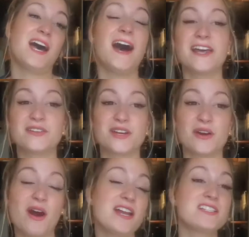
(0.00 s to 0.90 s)
I don't know.
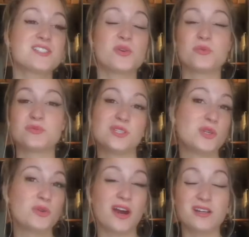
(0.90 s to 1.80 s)
I
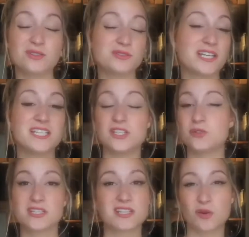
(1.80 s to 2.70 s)
don't like
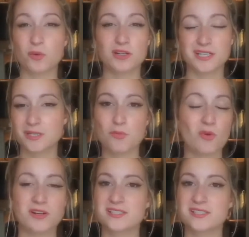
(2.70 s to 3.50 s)
using that word anymore.